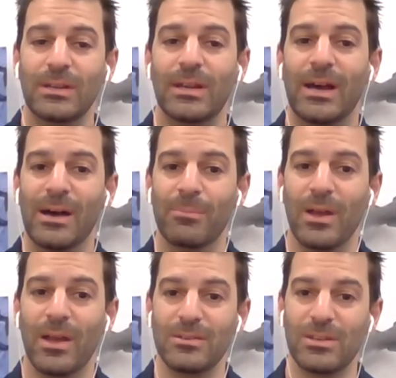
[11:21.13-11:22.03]

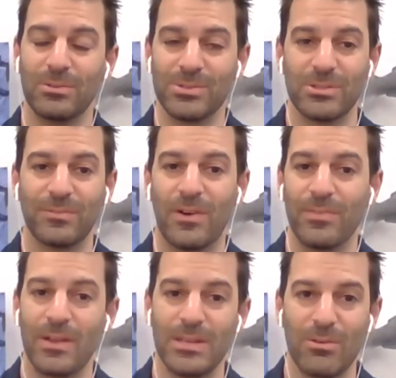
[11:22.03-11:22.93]
And you can also
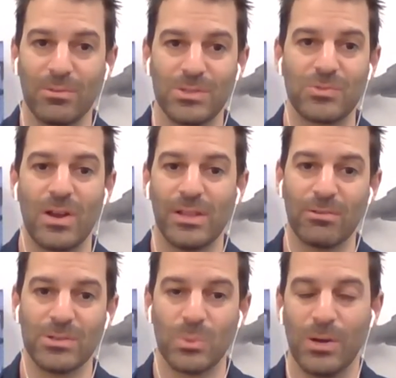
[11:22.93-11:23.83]
find that here in Australia
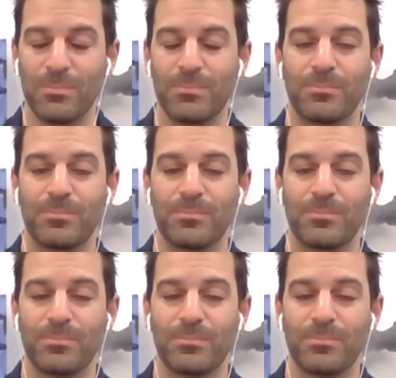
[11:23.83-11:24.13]
as well.